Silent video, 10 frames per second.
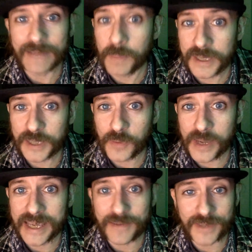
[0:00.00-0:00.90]
I have a busy
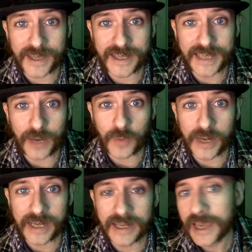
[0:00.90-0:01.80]
week given that it's
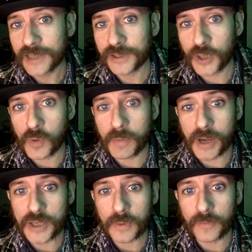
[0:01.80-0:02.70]
Halloween, so we
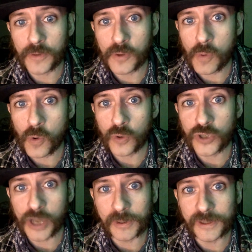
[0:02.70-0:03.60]
might do a few more
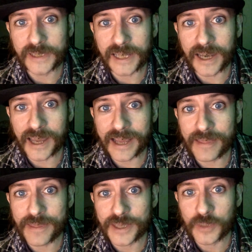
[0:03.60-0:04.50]
doubles like
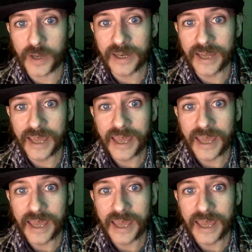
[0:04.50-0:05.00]
this one.